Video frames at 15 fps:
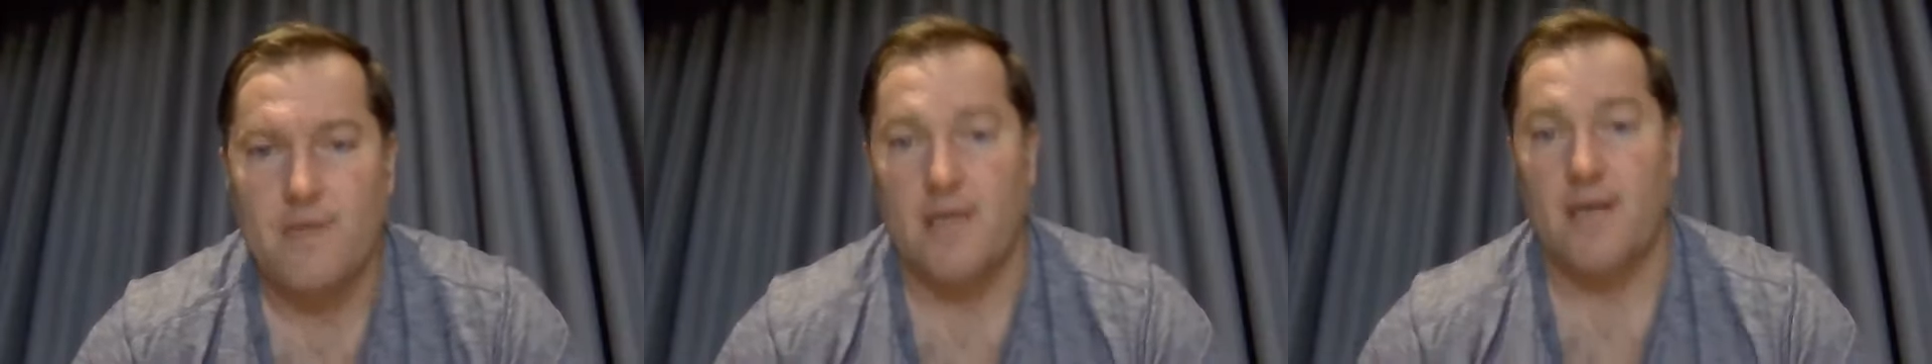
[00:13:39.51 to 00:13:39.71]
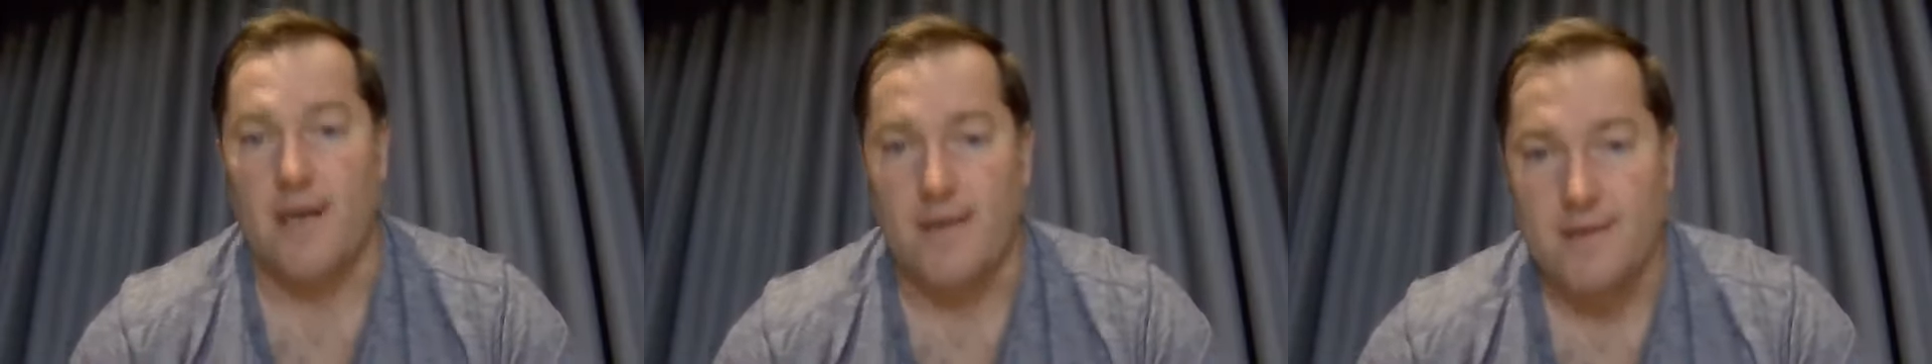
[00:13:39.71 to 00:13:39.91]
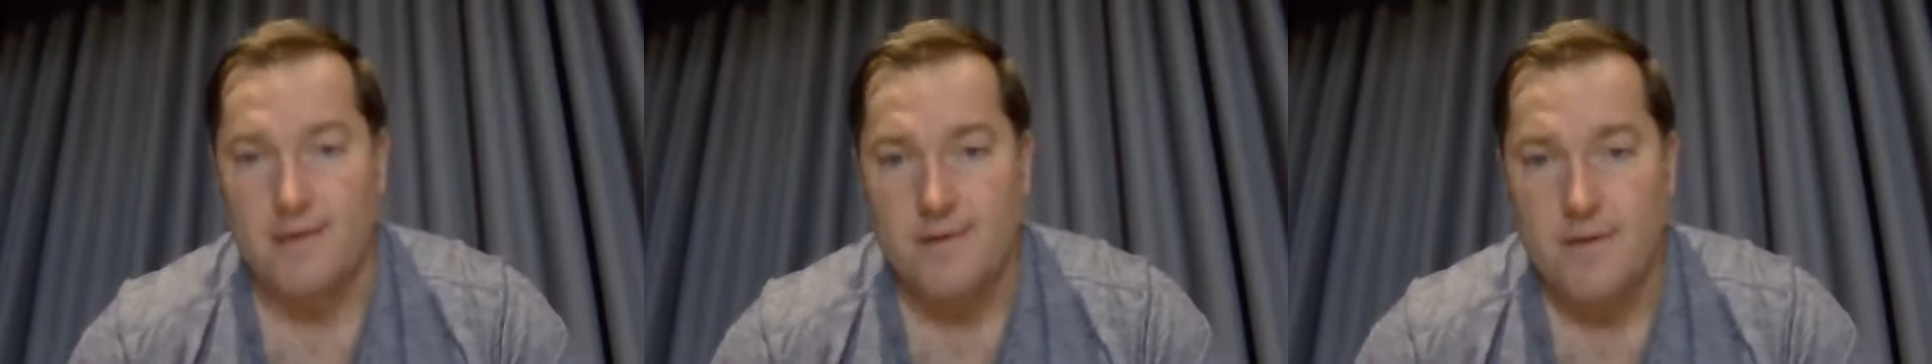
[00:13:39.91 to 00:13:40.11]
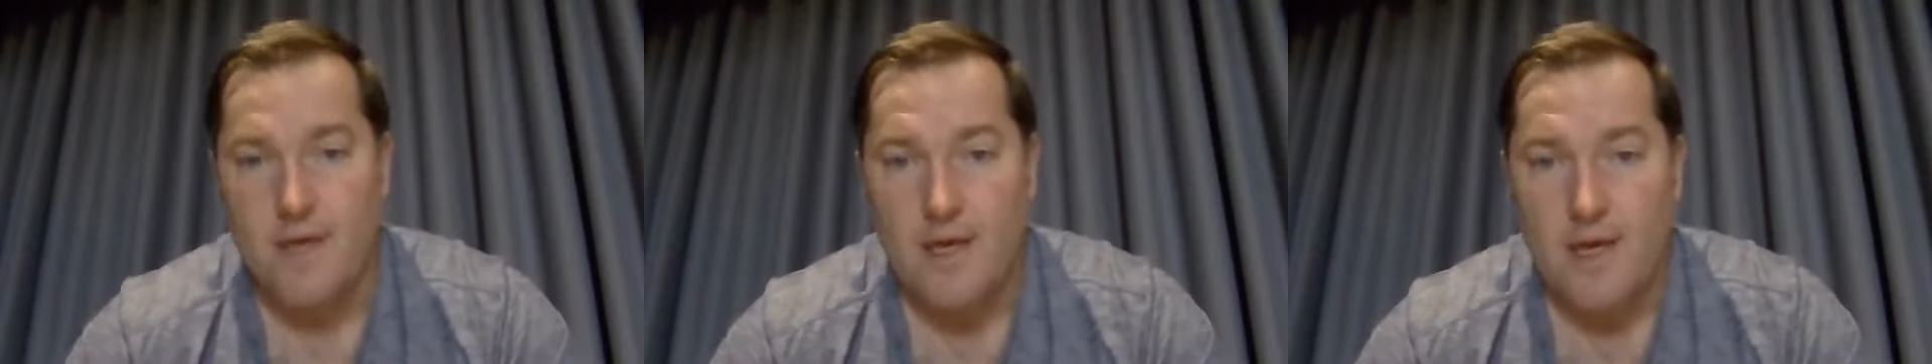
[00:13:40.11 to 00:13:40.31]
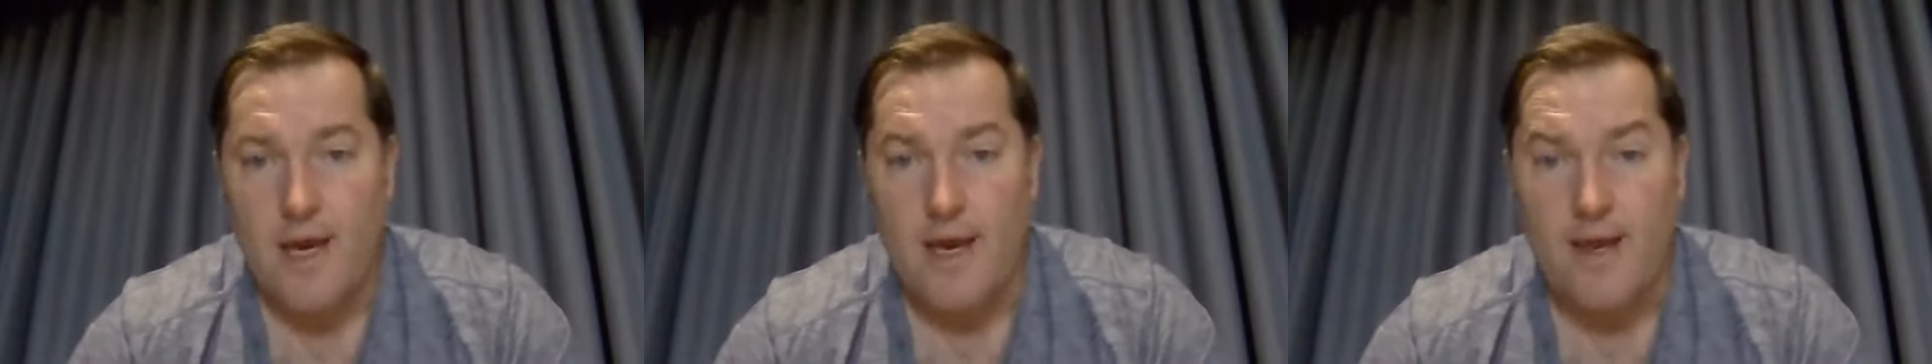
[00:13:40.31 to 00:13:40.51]
Kit Kat.
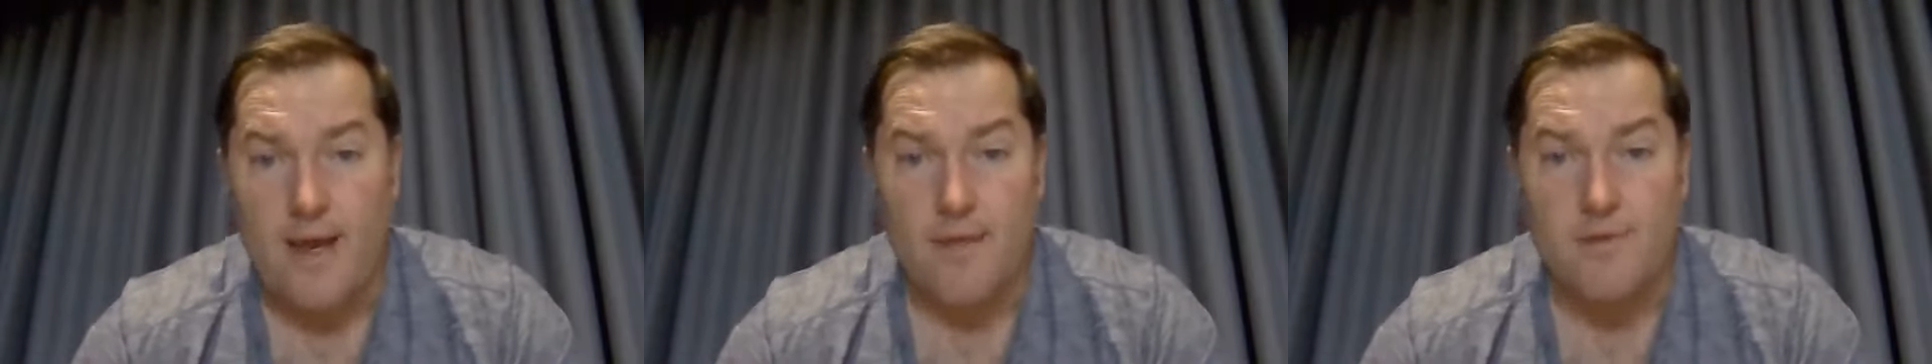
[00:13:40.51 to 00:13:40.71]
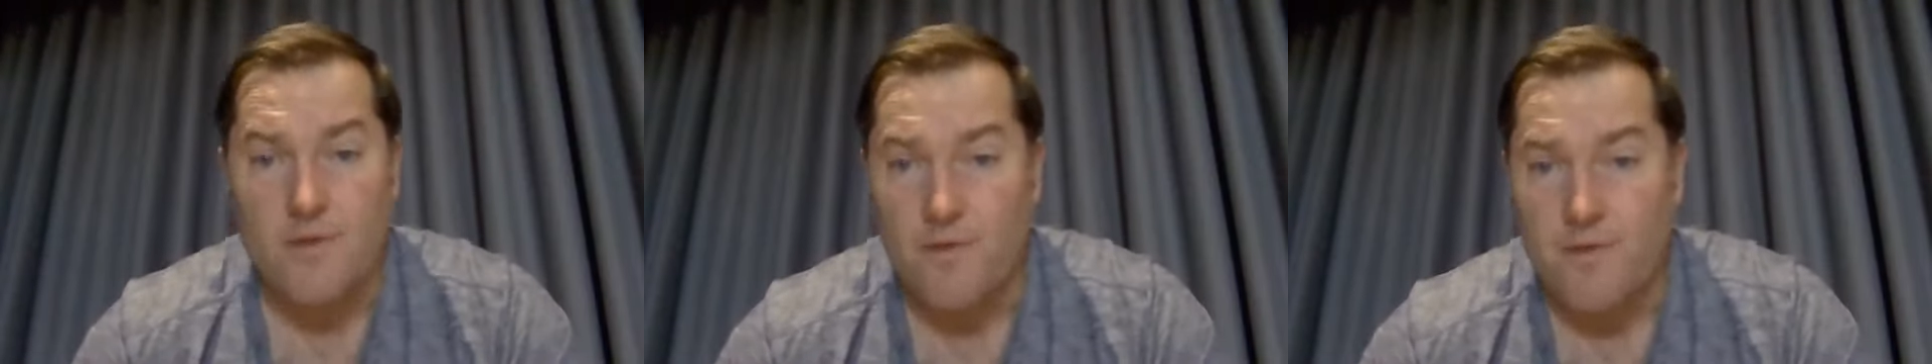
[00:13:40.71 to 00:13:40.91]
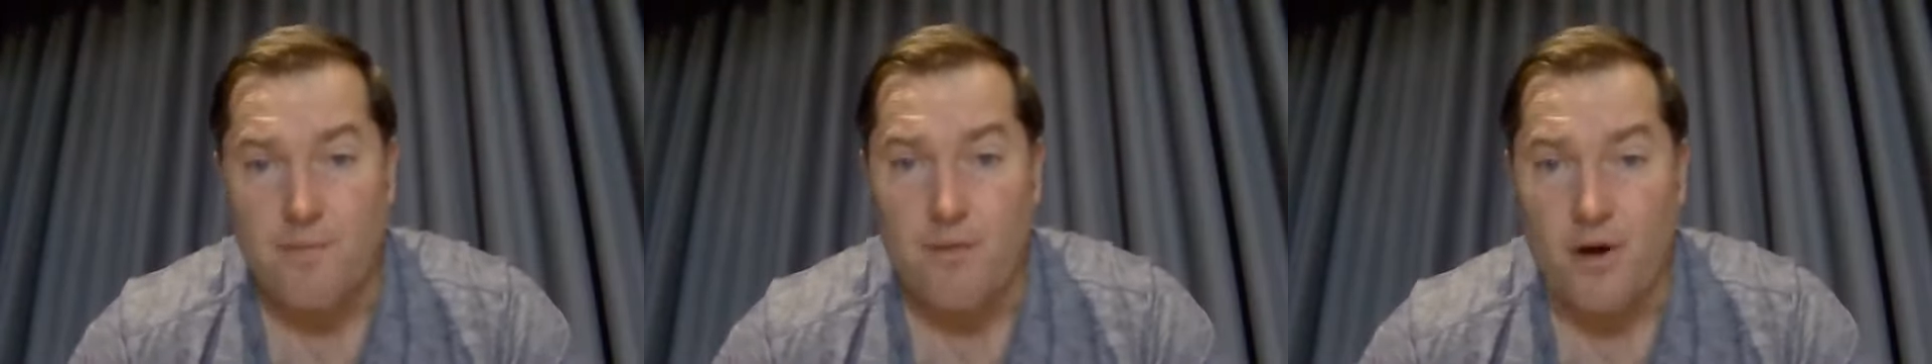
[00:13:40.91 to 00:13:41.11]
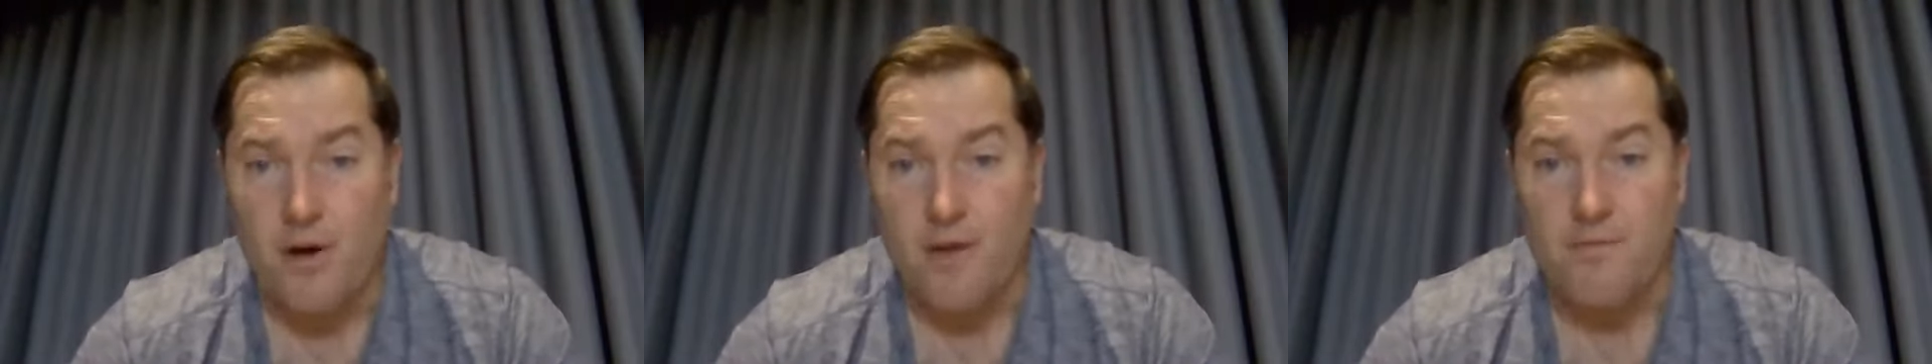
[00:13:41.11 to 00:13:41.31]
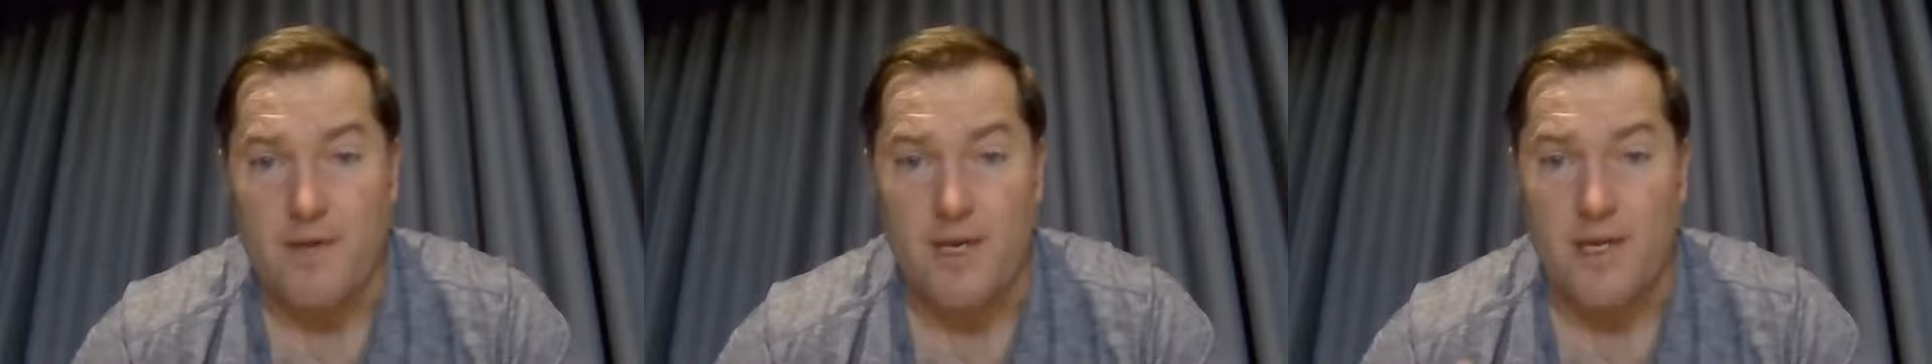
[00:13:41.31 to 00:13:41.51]
It comes off their
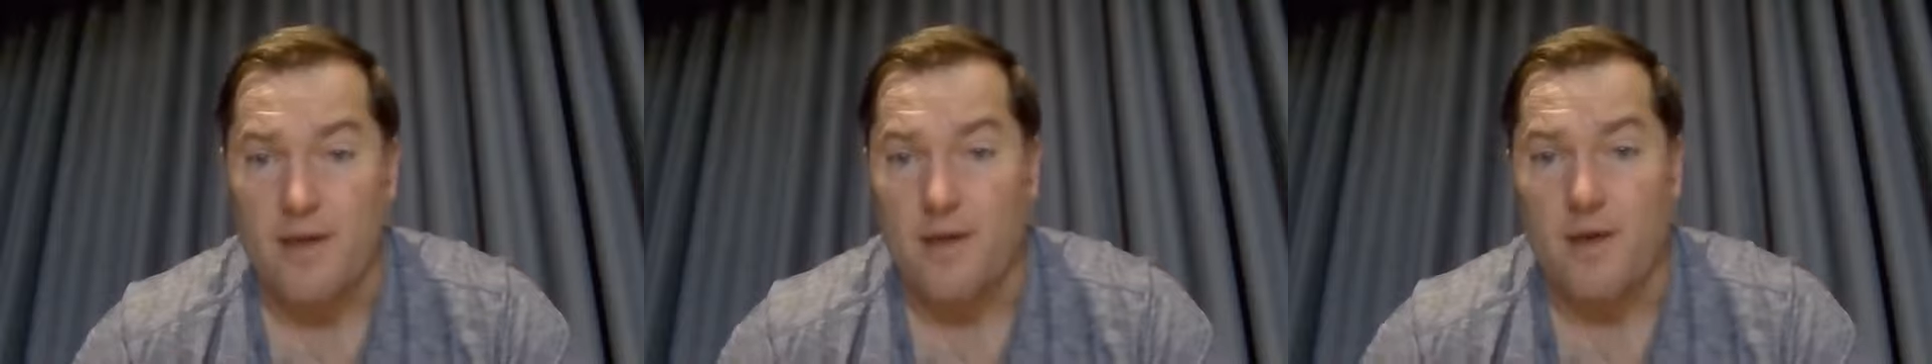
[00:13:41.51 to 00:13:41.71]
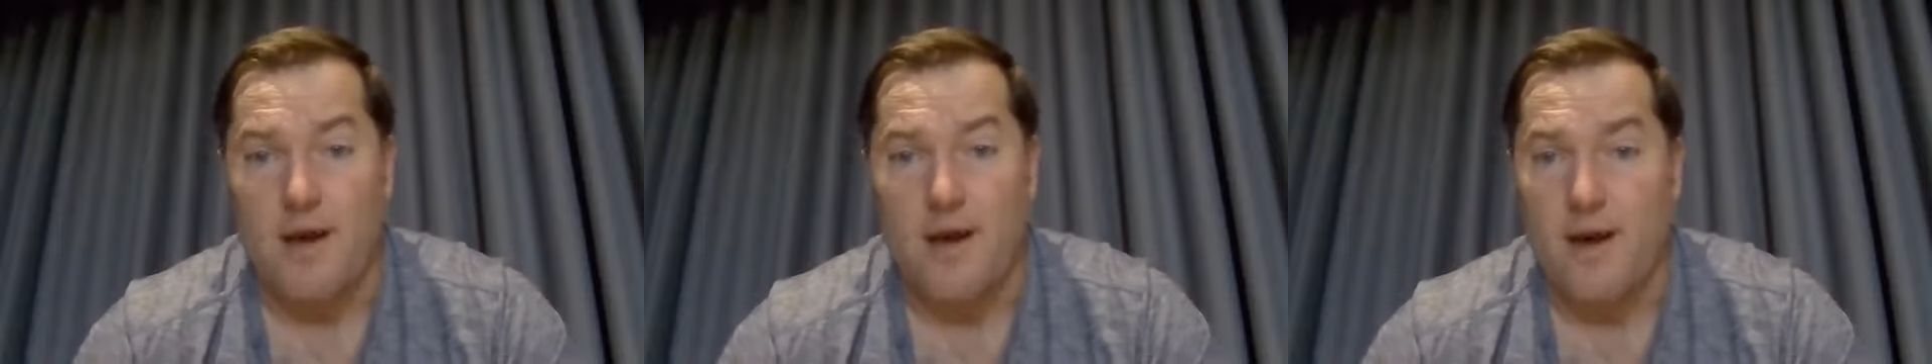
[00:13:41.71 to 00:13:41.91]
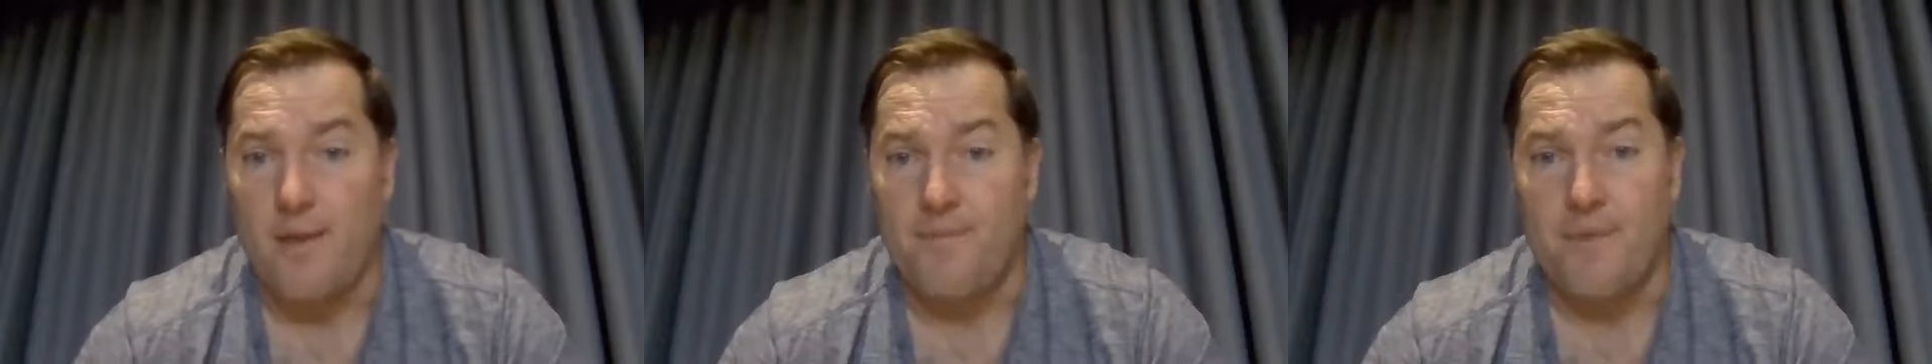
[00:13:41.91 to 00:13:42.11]
pocket money,